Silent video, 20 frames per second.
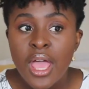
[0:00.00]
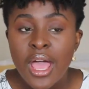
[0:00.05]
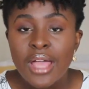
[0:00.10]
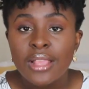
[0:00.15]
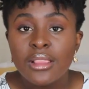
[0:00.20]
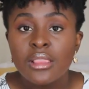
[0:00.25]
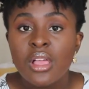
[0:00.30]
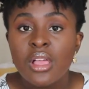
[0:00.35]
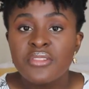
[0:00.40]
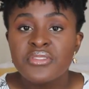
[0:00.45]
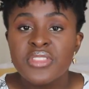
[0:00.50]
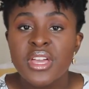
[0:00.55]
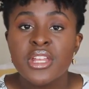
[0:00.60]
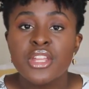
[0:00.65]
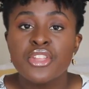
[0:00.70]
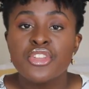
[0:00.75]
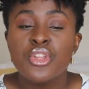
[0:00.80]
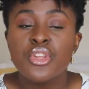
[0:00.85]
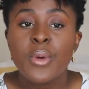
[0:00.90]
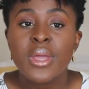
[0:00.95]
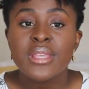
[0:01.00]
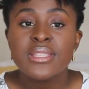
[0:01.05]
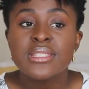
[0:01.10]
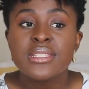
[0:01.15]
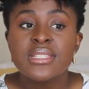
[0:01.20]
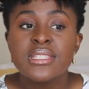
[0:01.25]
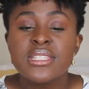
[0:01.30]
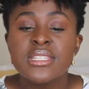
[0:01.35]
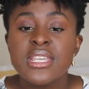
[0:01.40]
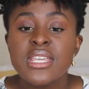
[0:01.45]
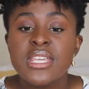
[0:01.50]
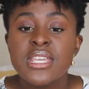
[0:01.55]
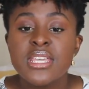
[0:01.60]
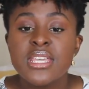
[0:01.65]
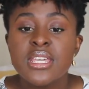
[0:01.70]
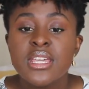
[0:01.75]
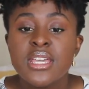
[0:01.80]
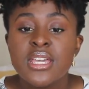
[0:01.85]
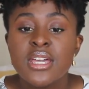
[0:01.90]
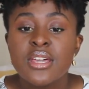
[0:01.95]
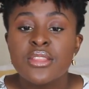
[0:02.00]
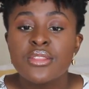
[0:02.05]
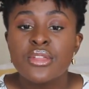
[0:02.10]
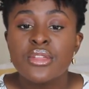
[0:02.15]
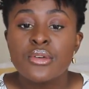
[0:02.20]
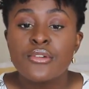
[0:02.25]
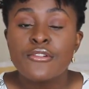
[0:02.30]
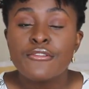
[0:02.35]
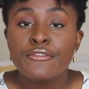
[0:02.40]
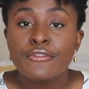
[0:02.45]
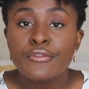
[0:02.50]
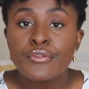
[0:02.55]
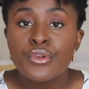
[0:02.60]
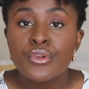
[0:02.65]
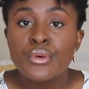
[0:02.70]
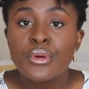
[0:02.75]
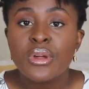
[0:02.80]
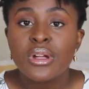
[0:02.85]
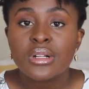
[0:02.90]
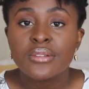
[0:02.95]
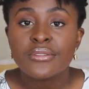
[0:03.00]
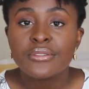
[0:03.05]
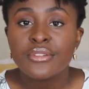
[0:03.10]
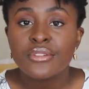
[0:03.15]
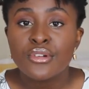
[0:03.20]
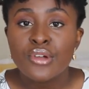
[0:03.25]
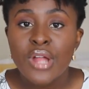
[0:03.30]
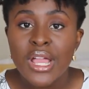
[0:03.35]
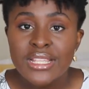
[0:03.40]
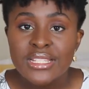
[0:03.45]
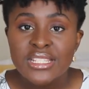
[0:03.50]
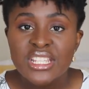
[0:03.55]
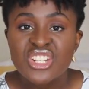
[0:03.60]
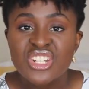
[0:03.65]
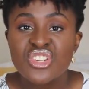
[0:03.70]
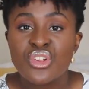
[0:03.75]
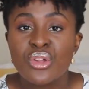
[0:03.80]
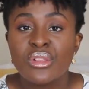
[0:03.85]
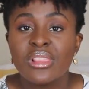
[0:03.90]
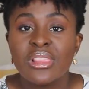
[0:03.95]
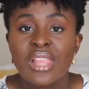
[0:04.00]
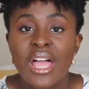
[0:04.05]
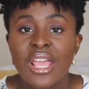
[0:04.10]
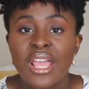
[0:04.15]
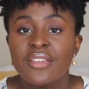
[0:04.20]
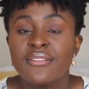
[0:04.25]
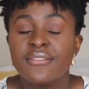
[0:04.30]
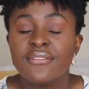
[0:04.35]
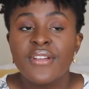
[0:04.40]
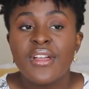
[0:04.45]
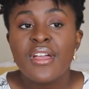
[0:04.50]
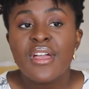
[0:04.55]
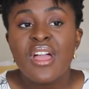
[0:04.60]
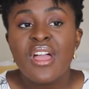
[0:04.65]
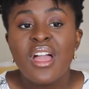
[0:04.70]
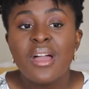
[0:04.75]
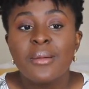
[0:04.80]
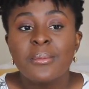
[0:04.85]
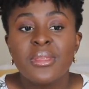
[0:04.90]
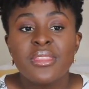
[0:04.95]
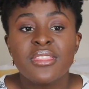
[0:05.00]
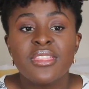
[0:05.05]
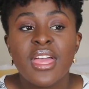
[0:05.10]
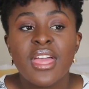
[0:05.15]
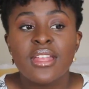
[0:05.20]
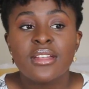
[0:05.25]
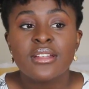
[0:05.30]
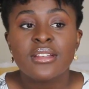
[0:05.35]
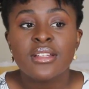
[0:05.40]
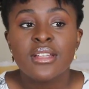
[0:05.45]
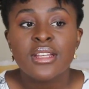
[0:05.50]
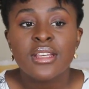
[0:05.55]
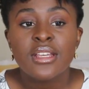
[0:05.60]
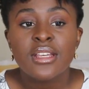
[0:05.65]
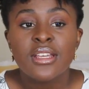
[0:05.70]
I love that in you. I see the fruit of Christ in your life. But then